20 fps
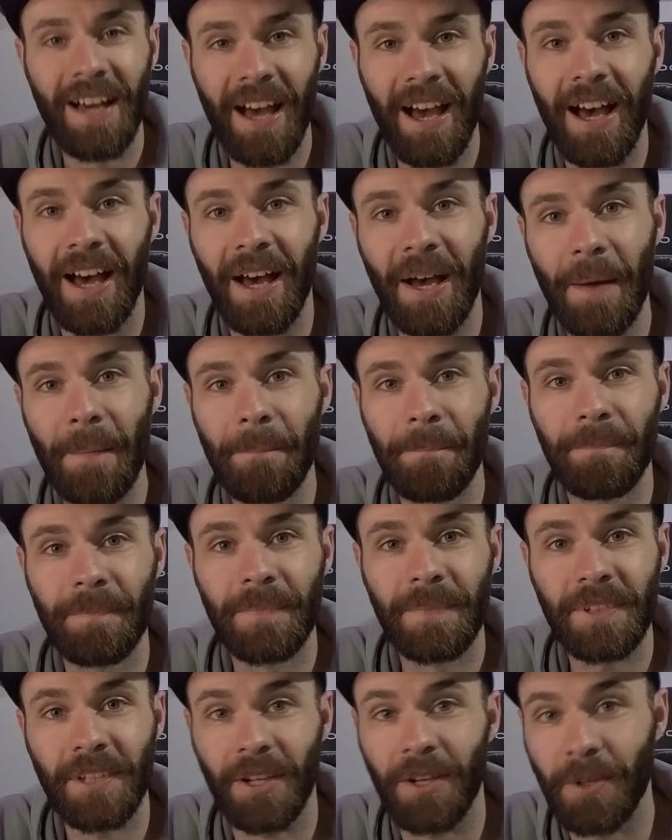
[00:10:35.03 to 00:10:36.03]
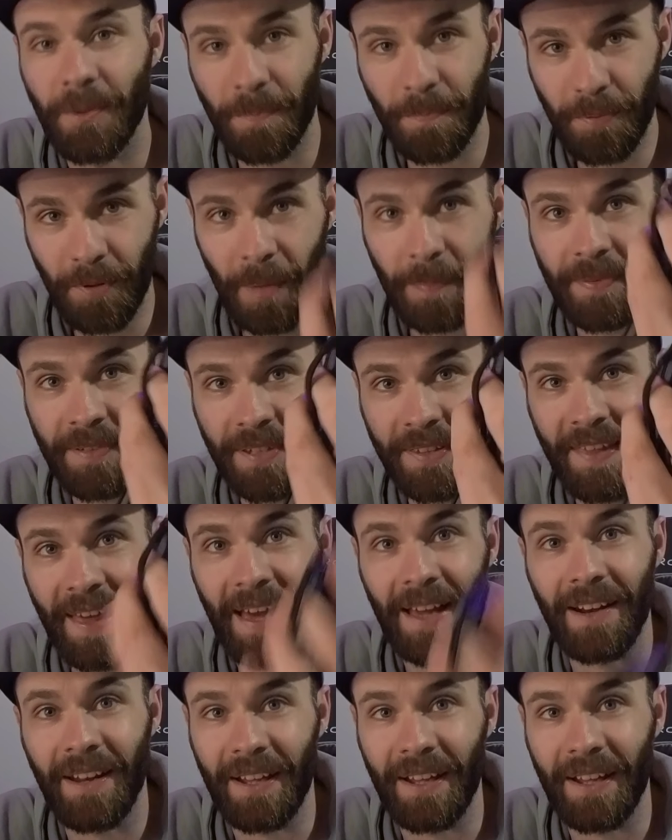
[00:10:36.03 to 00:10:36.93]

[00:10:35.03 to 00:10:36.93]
So props to that.